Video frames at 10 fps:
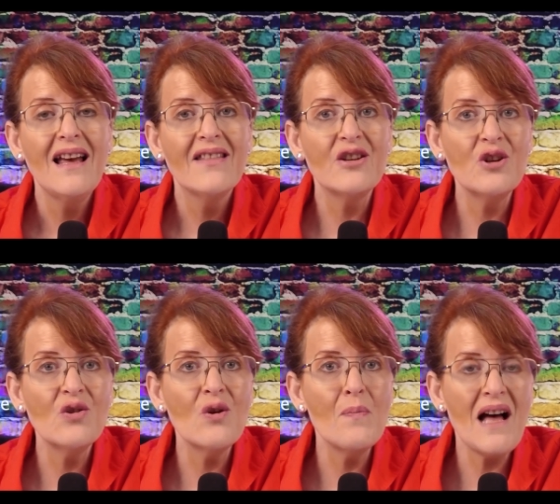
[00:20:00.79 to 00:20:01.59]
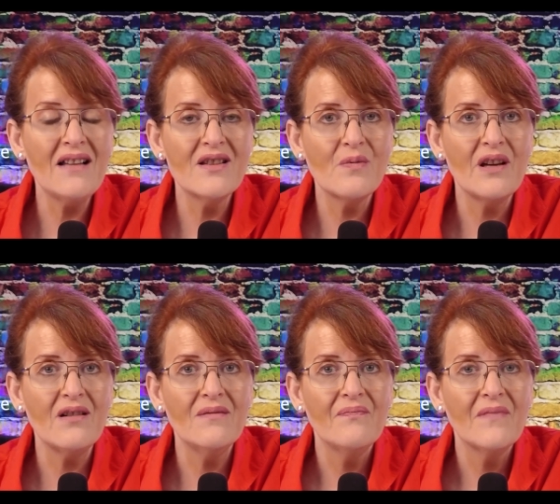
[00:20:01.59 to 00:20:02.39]
the neural balance
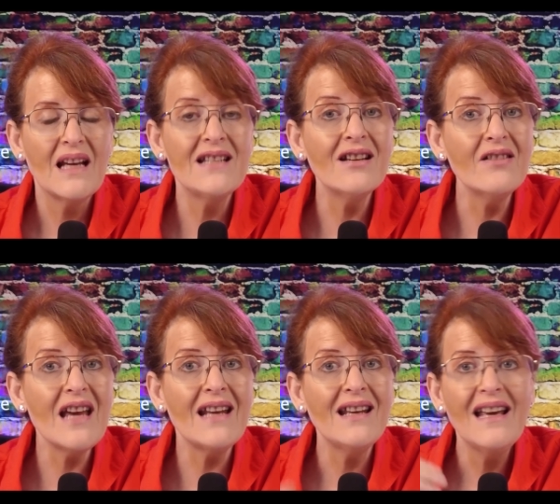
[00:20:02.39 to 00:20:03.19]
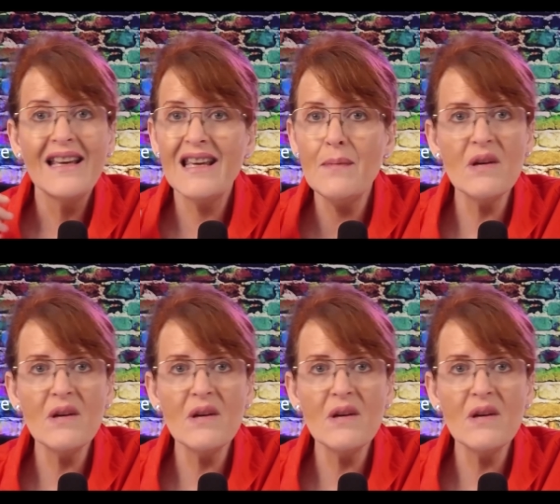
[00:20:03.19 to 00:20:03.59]
wheel. Until then, keep